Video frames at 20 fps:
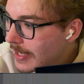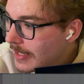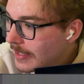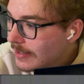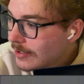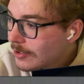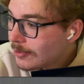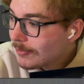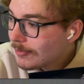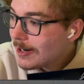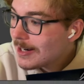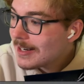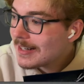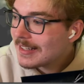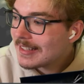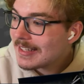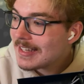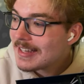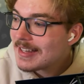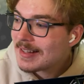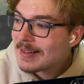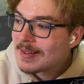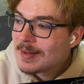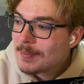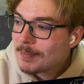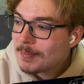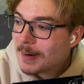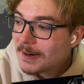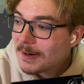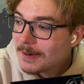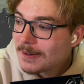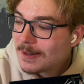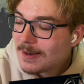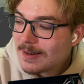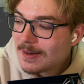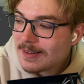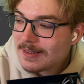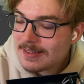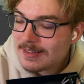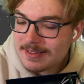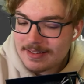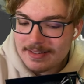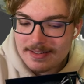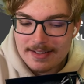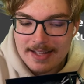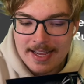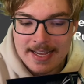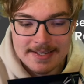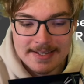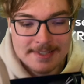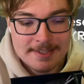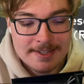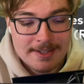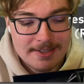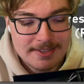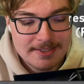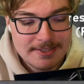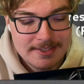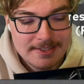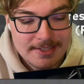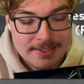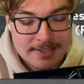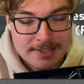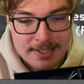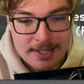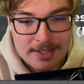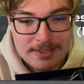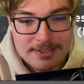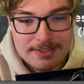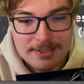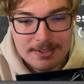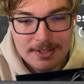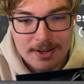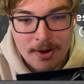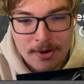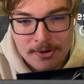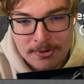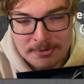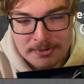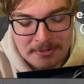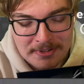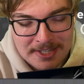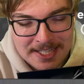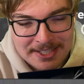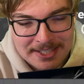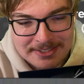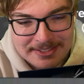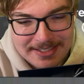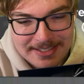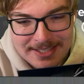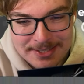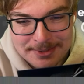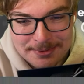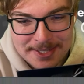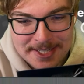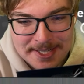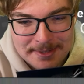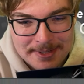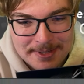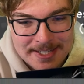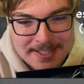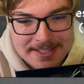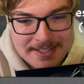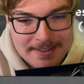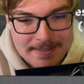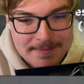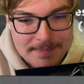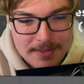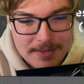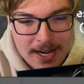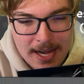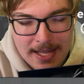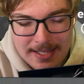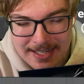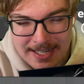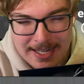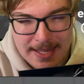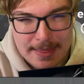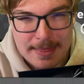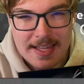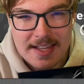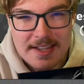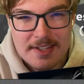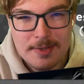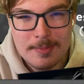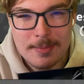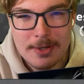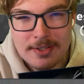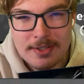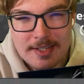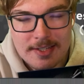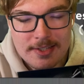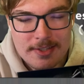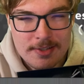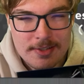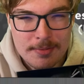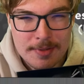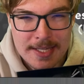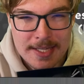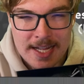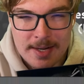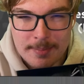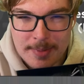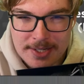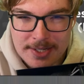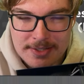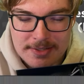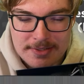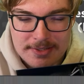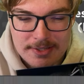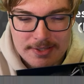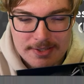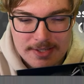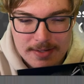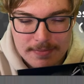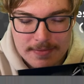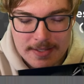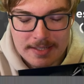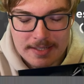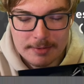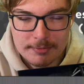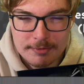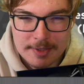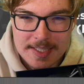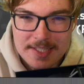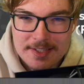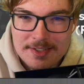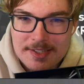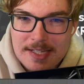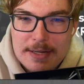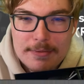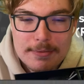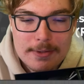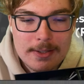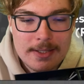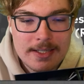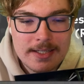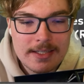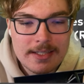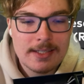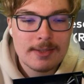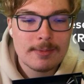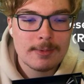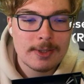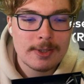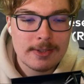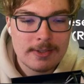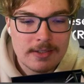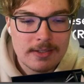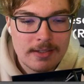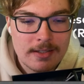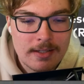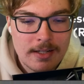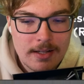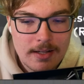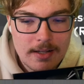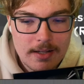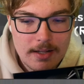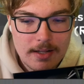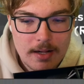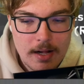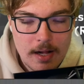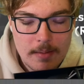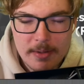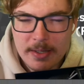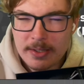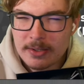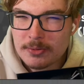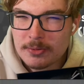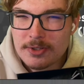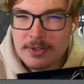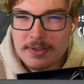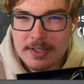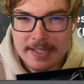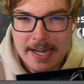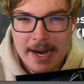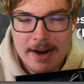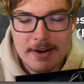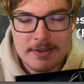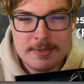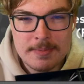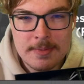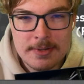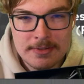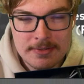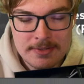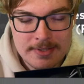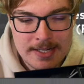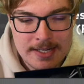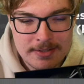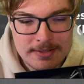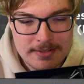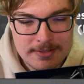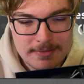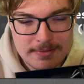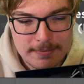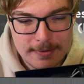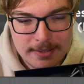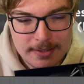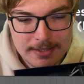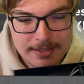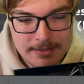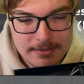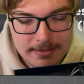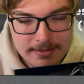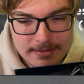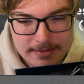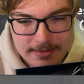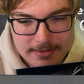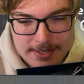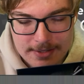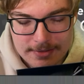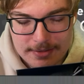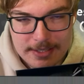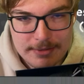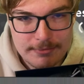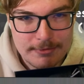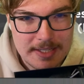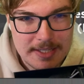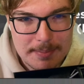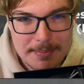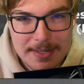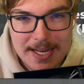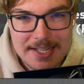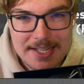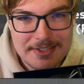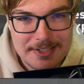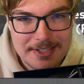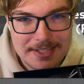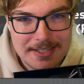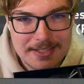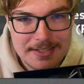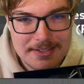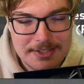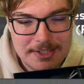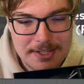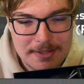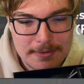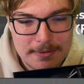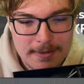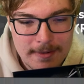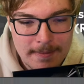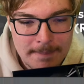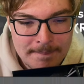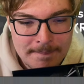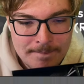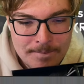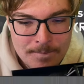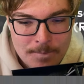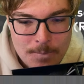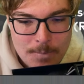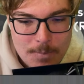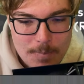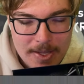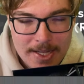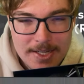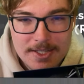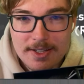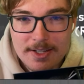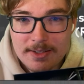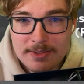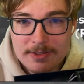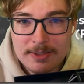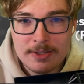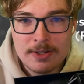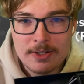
You're right. Yeah, Mario Kart 8 Deluxe does look old now. It's really weird. And I think it's mostly to do with the animations and stuff. They're like really stiff looking and whatnot. And also the character models now just feel like they look like really plasticky and stuff. It does look